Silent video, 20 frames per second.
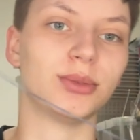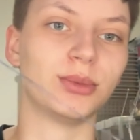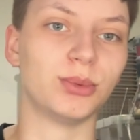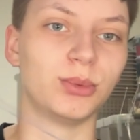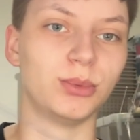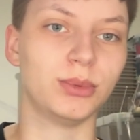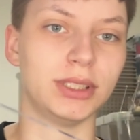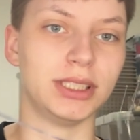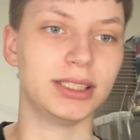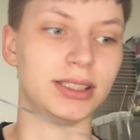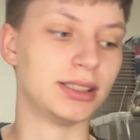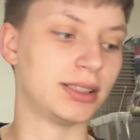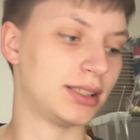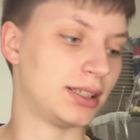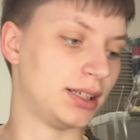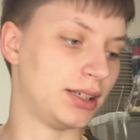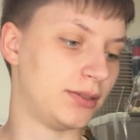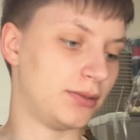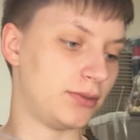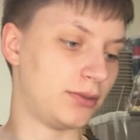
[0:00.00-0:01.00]
we
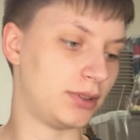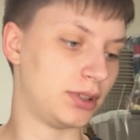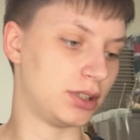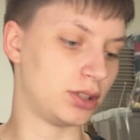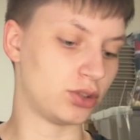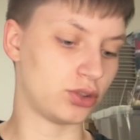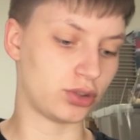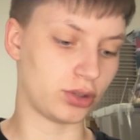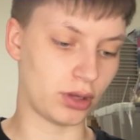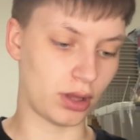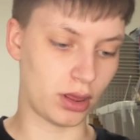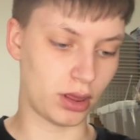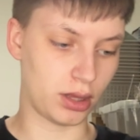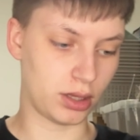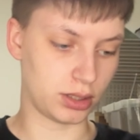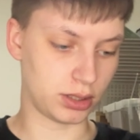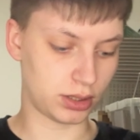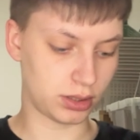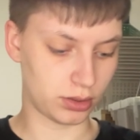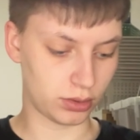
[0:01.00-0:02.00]
can finish
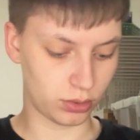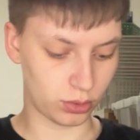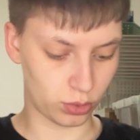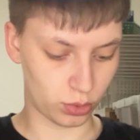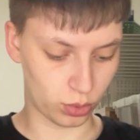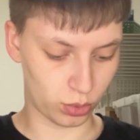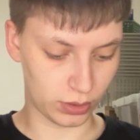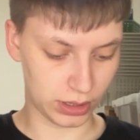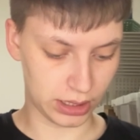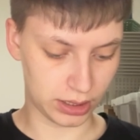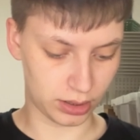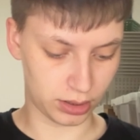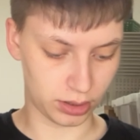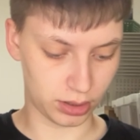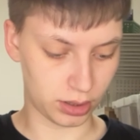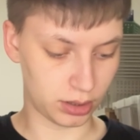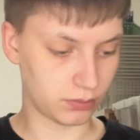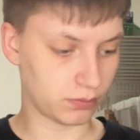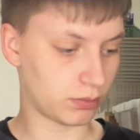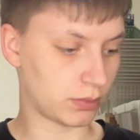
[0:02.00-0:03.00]
this quickly